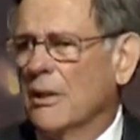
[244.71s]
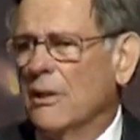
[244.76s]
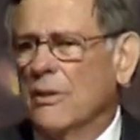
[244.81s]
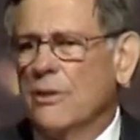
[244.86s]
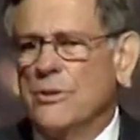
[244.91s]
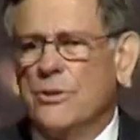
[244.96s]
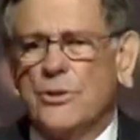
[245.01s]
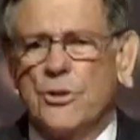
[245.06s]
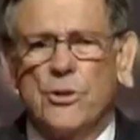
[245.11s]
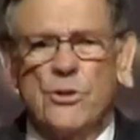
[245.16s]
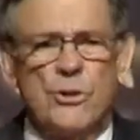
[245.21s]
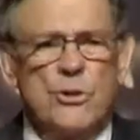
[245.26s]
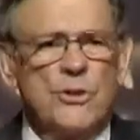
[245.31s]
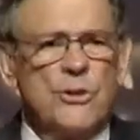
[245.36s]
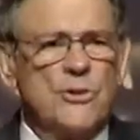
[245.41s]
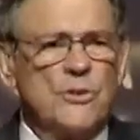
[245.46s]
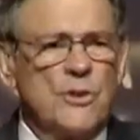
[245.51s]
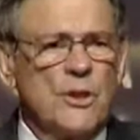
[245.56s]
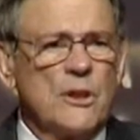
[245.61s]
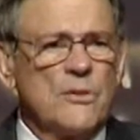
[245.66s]
the jury
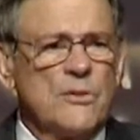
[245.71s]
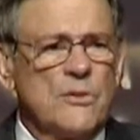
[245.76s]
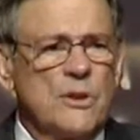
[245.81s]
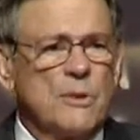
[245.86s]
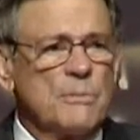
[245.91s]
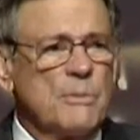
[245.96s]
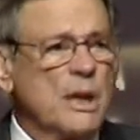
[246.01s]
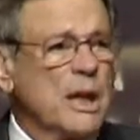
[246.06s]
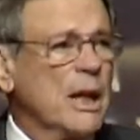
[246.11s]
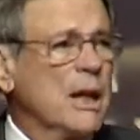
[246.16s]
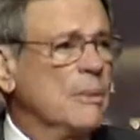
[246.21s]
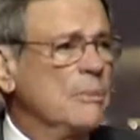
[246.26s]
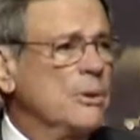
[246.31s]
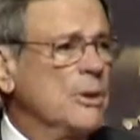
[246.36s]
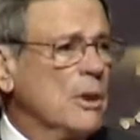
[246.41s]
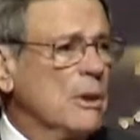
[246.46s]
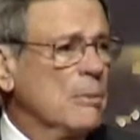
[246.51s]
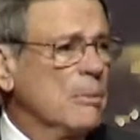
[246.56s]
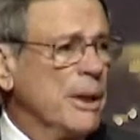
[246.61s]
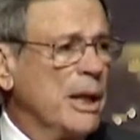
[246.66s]
system came
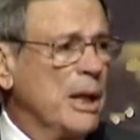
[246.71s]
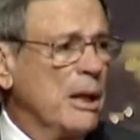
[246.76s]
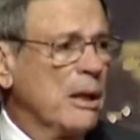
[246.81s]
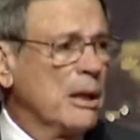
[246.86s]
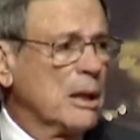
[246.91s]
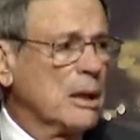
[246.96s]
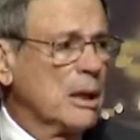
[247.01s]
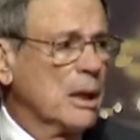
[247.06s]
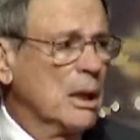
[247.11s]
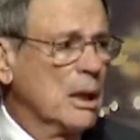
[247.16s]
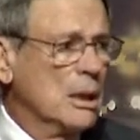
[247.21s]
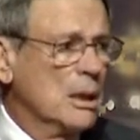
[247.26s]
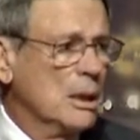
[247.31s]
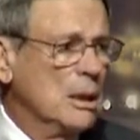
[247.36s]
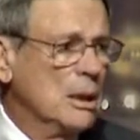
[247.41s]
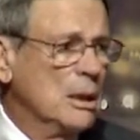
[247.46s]
to America